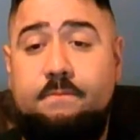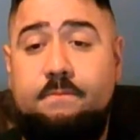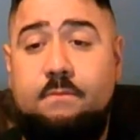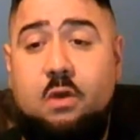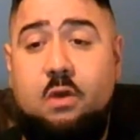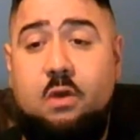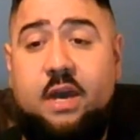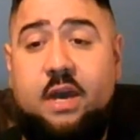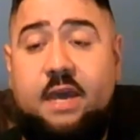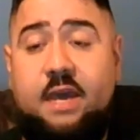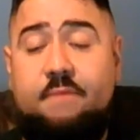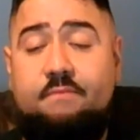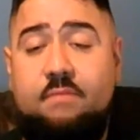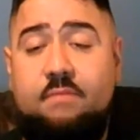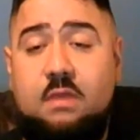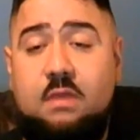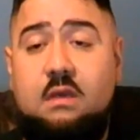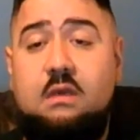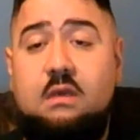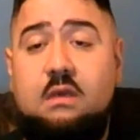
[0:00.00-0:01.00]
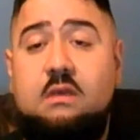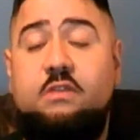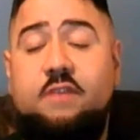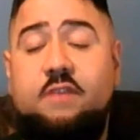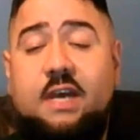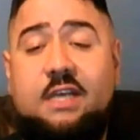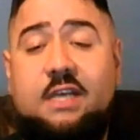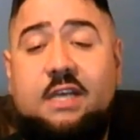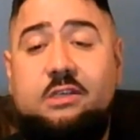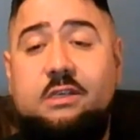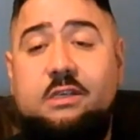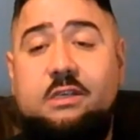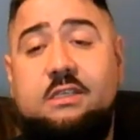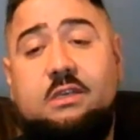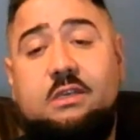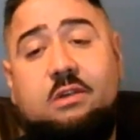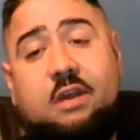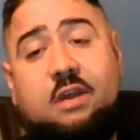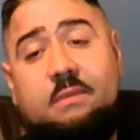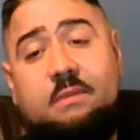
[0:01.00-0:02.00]
Okay? So if you guys are on
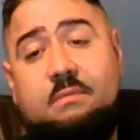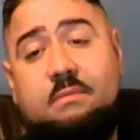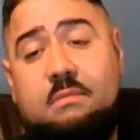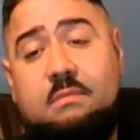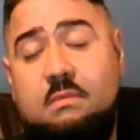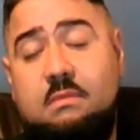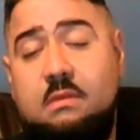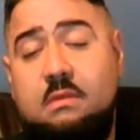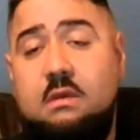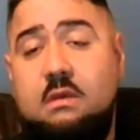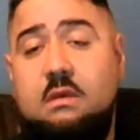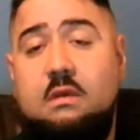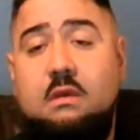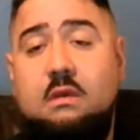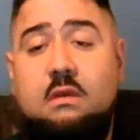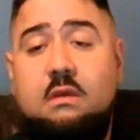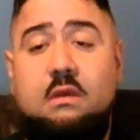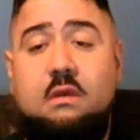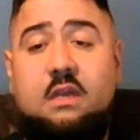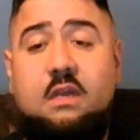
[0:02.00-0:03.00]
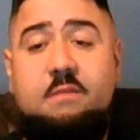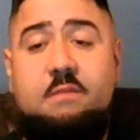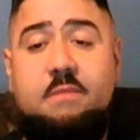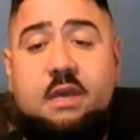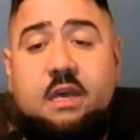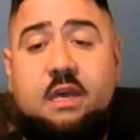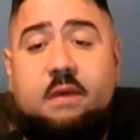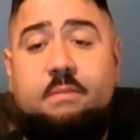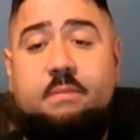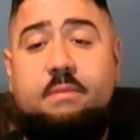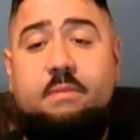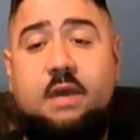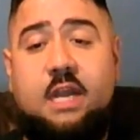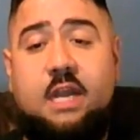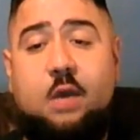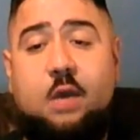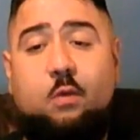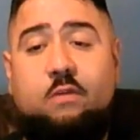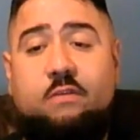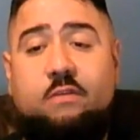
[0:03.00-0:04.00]
Instagram, hit me up, and I
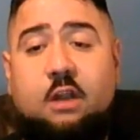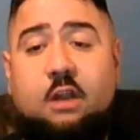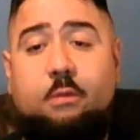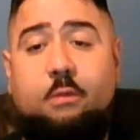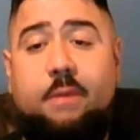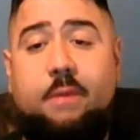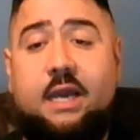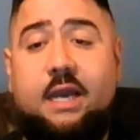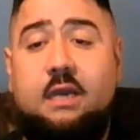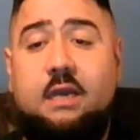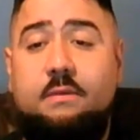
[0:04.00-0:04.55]
will follow back.